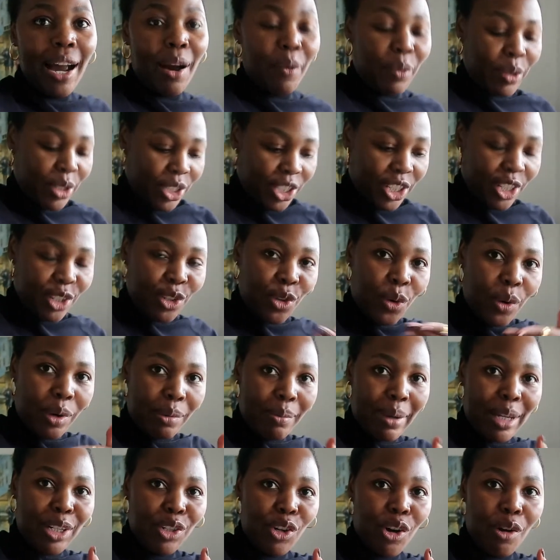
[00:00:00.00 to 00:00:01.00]
I was just showing
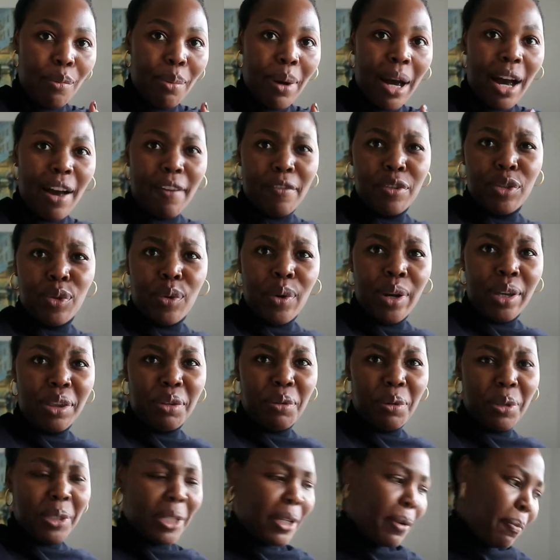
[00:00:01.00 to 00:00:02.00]
my top half, so I
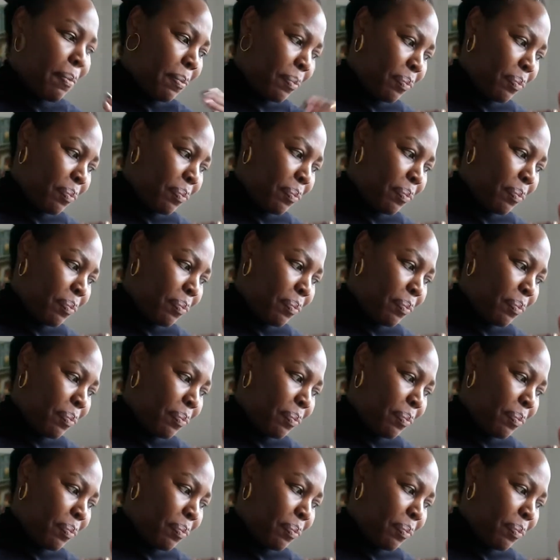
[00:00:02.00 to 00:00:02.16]
thought,